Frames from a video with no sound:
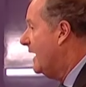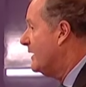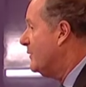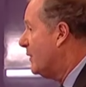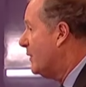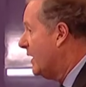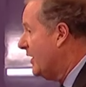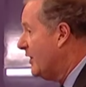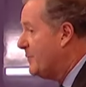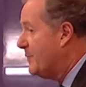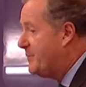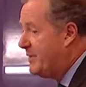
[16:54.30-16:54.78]
And
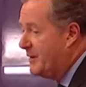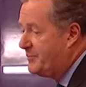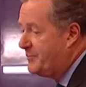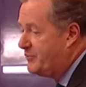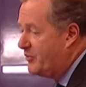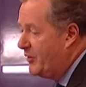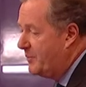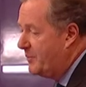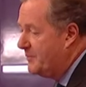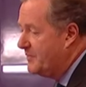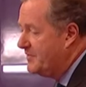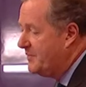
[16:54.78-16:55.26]
one of the big
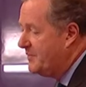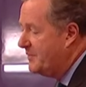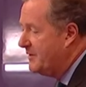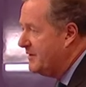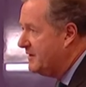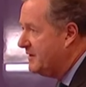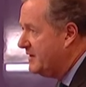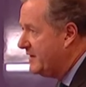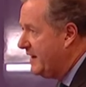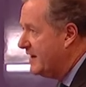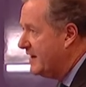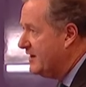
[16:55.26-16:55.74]
problems, I
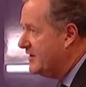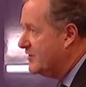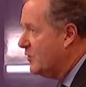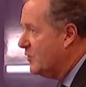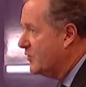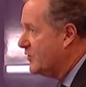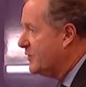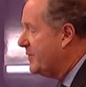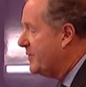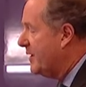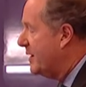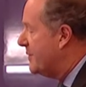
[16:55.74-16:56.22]
mean, Kate
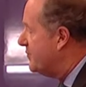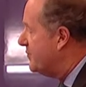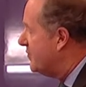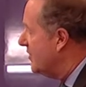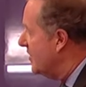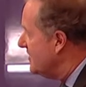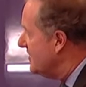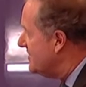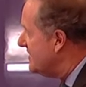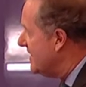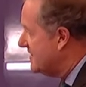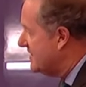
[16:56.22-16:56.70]
talked about
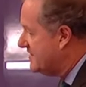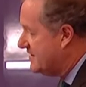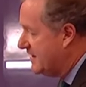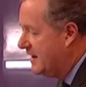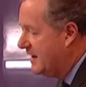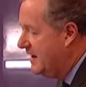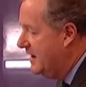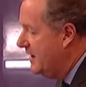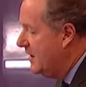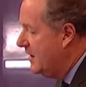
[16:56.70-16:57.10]
processing.